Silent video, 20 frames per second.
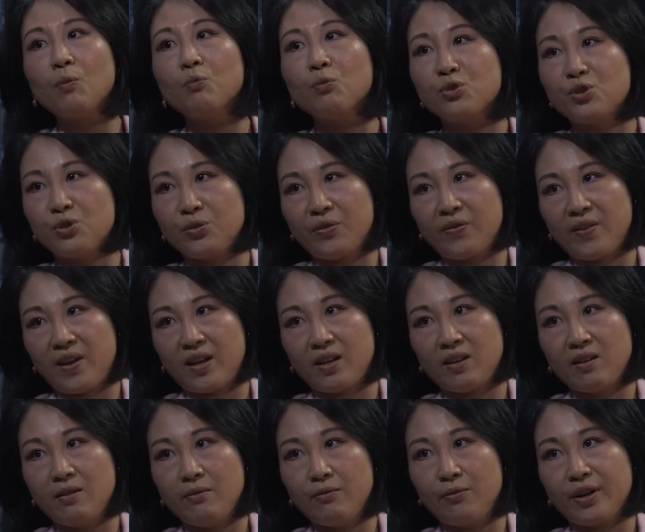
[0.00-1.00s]
would you think?
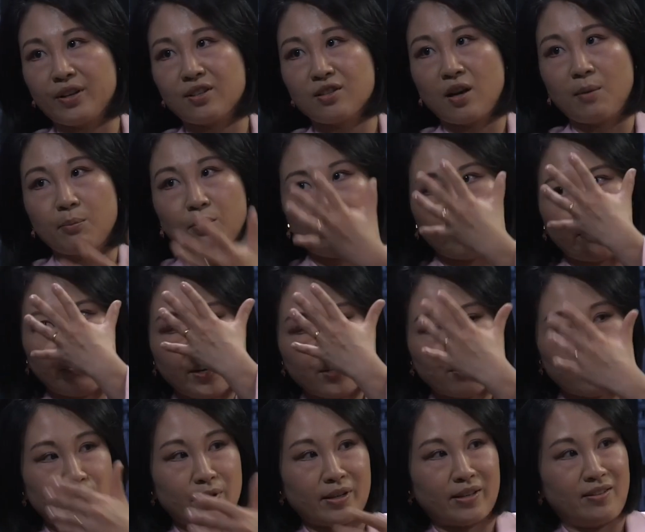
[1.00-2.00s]
For example,
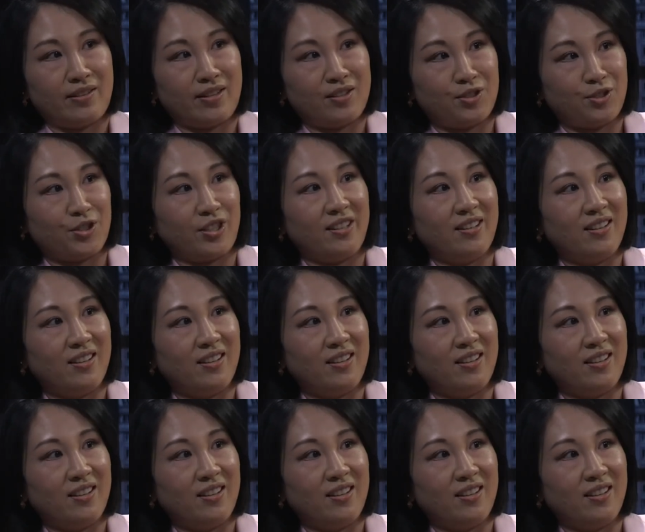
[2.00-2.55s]
facial recognition.